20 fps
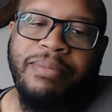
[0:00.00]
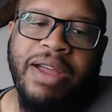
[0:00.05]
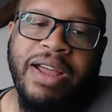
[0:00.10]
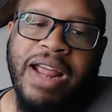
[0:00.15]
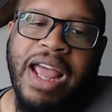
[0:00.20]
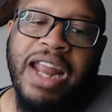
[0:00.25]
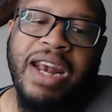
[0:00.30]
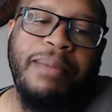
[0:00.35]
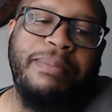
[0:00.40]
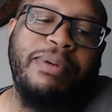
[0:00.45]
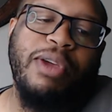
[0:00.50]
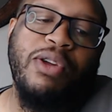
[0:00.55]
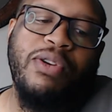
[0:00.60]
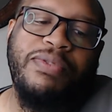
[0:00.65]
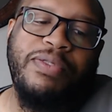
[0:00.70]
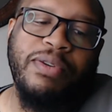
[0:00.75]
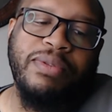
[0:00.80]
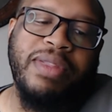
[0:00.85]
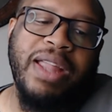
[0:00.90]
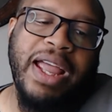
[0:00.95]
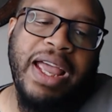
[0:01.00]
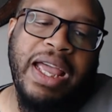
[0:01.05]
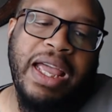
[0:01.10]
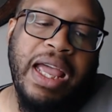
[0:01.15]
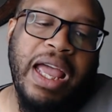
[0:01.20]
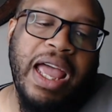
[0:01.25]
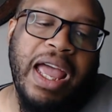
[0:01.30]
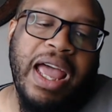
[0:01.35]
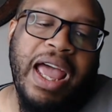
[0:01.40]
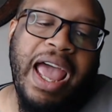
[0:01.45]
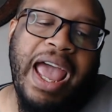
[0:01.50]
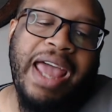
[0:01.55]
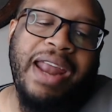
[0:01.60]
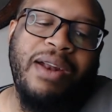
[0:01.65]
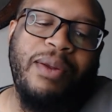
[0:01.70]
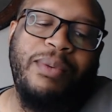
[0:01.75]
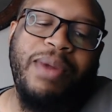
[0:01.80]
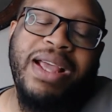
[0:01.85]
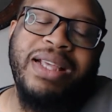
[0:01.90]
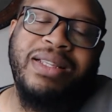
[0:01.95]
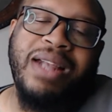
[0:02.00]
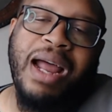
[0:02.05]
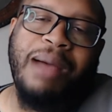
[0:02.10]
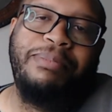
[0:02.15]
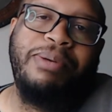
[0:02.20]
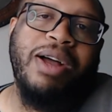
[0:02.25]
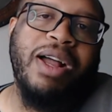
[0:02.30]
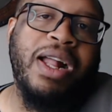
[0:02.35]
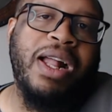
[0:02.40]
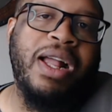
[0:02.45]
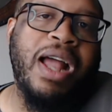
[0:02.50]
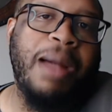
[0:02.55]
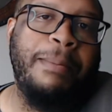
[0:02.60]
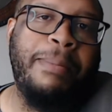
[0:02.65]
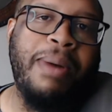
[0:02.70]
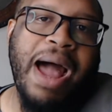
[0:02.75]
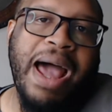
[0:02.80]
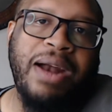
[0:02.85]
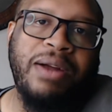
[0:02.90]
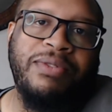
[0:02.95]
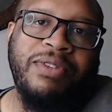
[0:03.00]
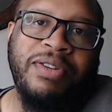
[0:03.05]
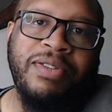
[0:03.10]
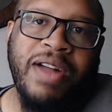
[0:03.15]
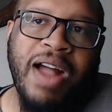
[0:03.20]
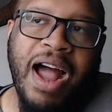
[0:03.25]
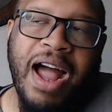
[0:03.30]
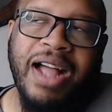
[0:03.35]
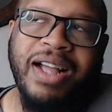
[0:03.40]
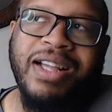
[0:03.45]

And the beautiful thing, and the reason I put Battle of God,